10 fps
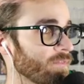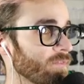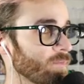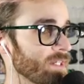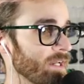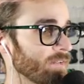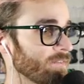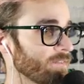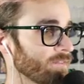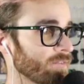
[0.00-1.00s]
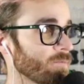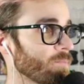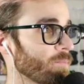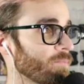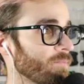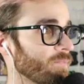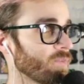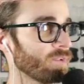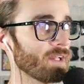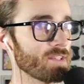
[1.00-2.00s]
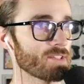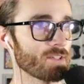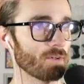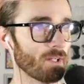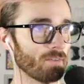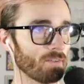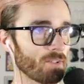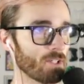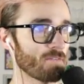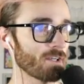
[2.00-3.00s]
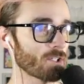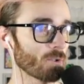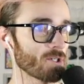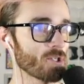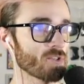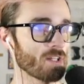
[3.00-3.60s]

We can. Nice. Okay. You found a torch. Use it to